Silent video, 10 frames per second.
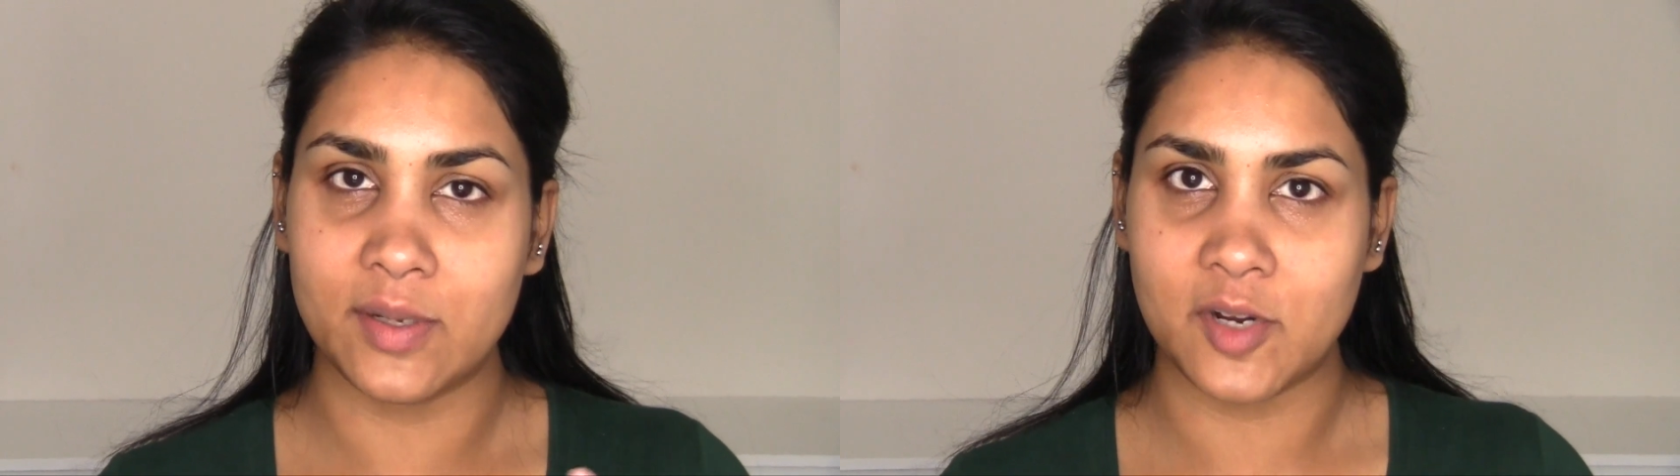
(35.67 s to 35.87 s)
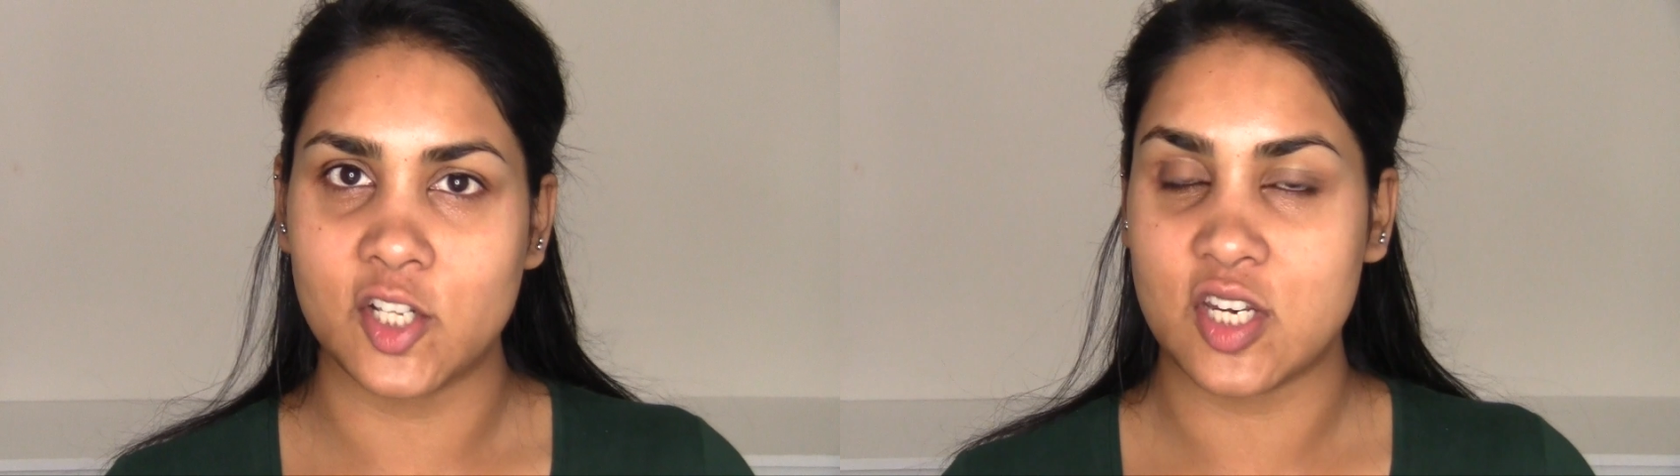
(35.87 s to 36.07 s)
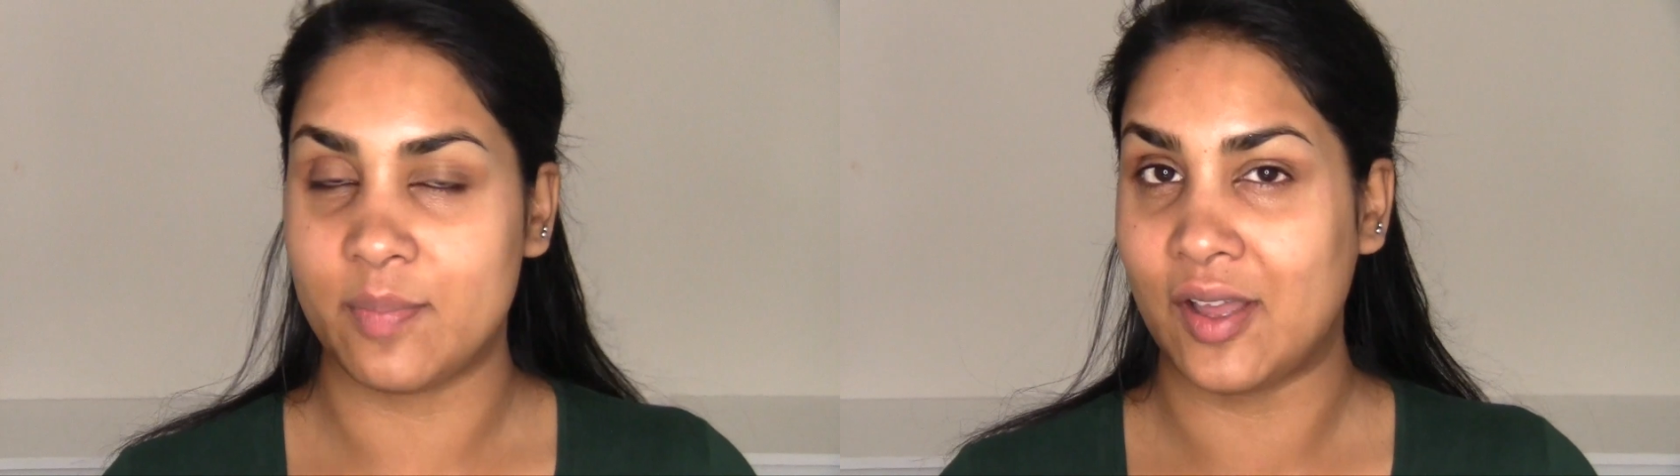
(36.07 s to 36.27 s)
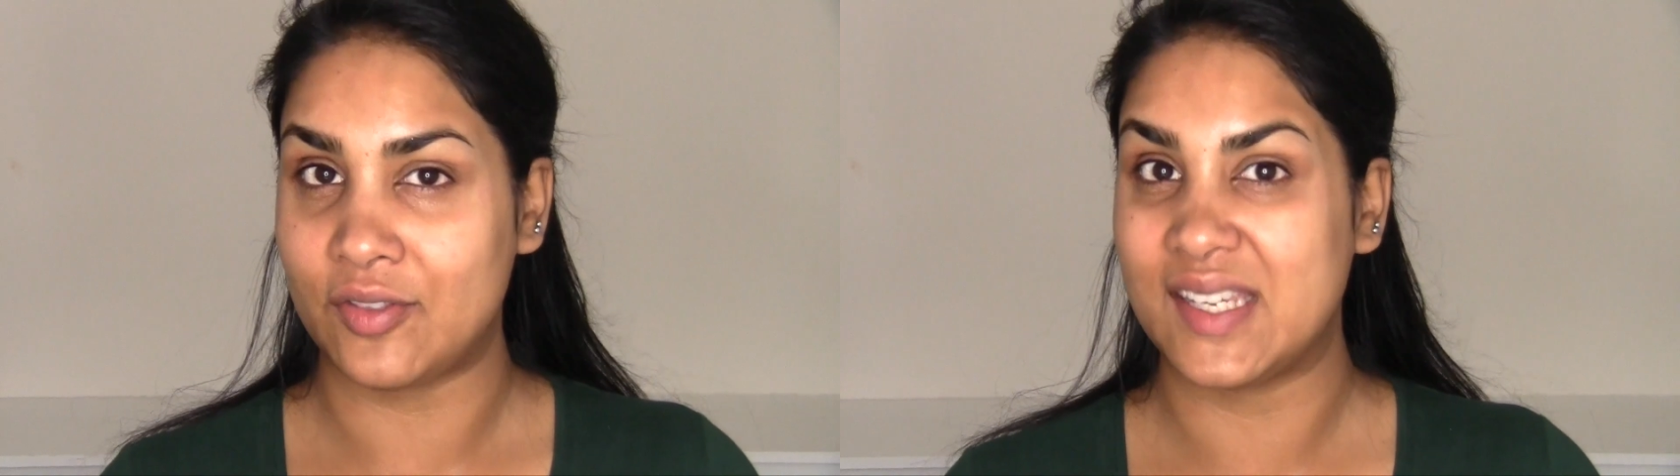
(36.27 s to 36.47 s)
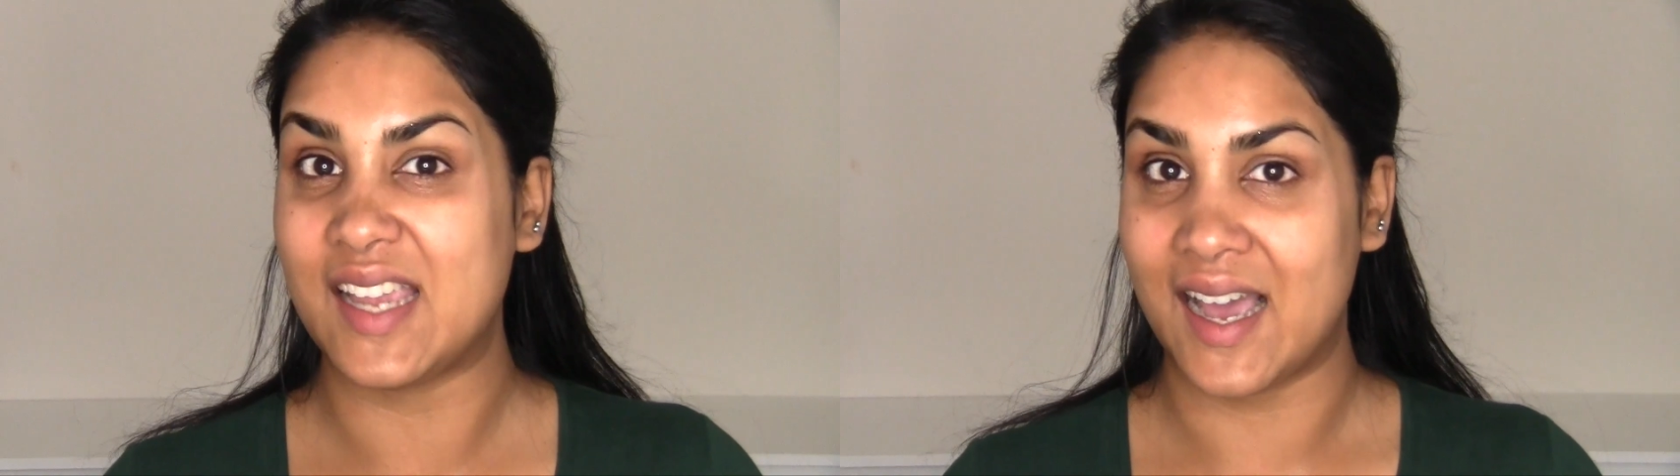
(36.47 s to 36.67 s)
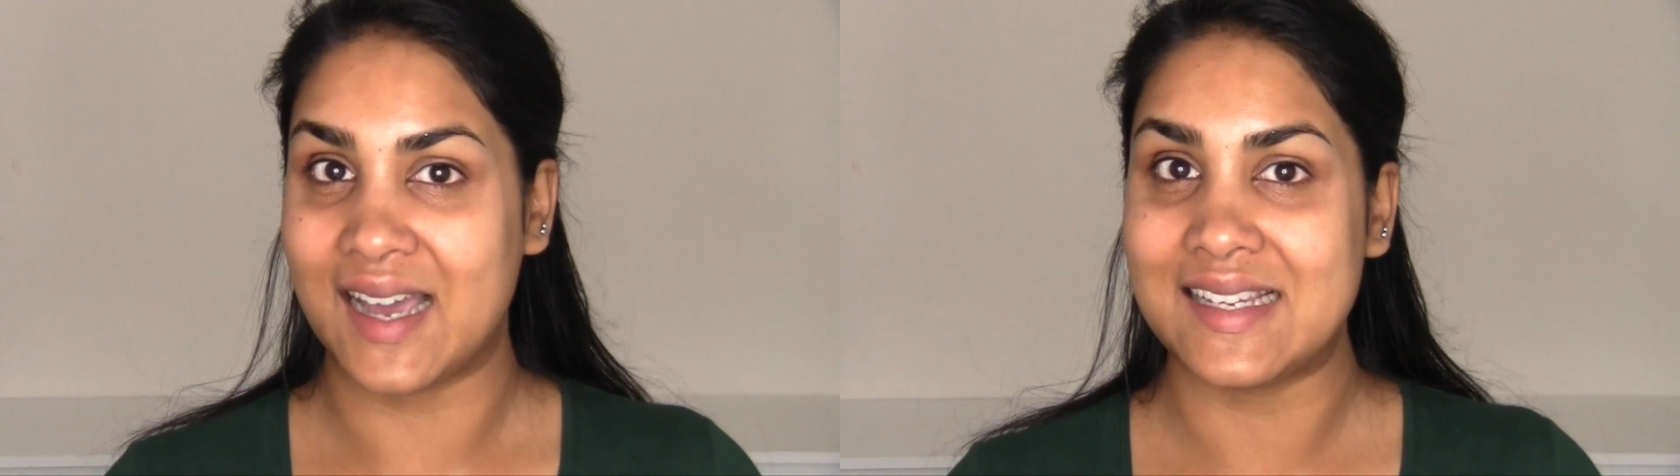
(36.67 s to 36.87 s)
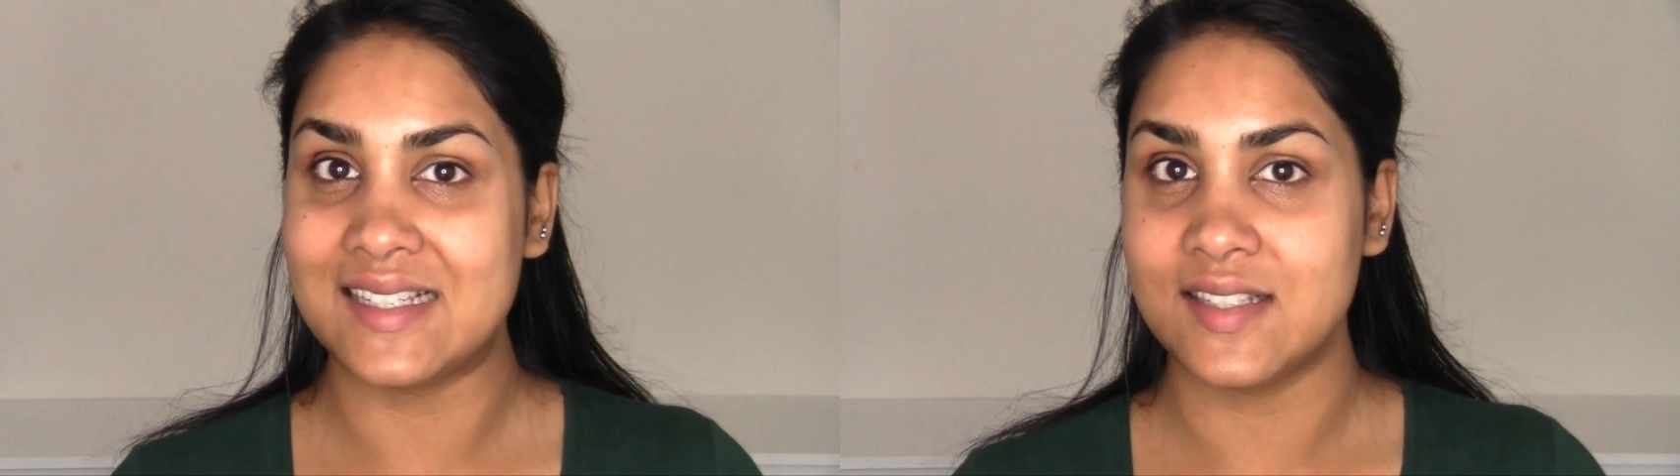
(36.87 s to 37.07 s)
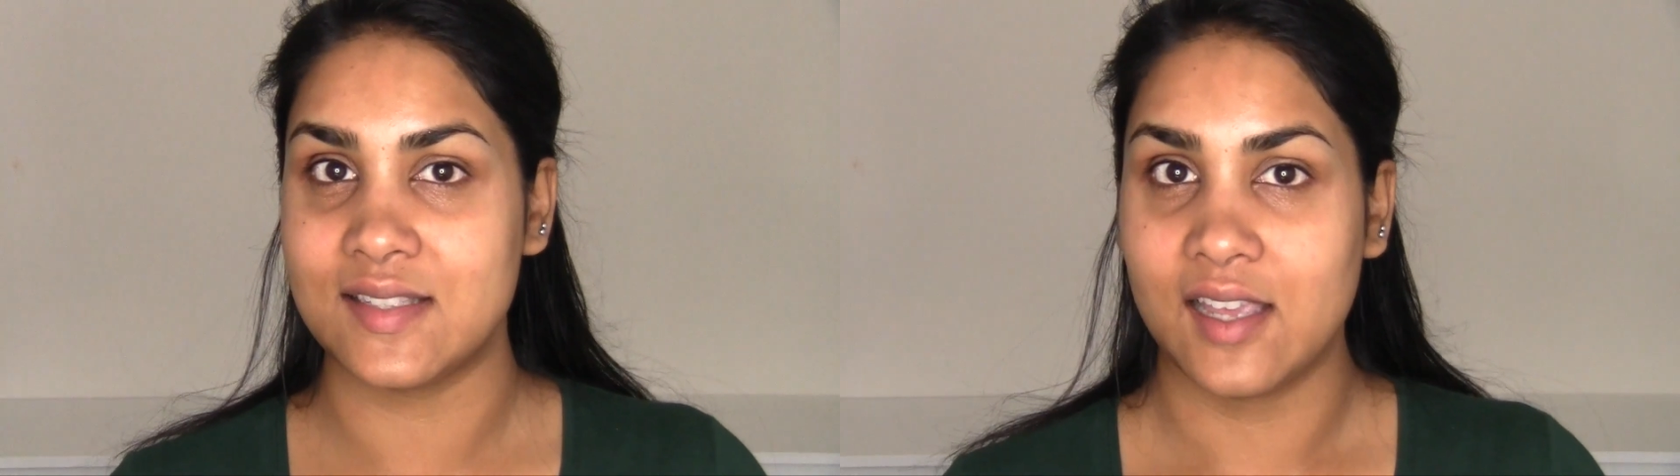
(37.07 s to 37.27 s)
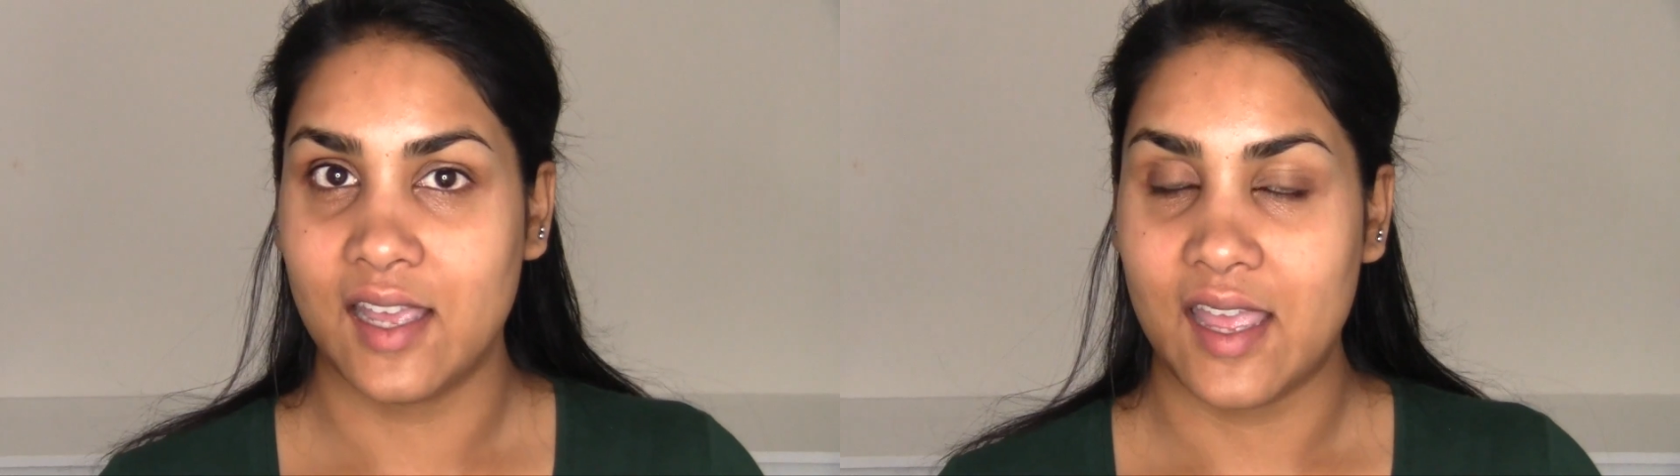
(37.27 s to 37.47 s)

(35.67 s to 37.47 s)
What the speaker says: much about the eyes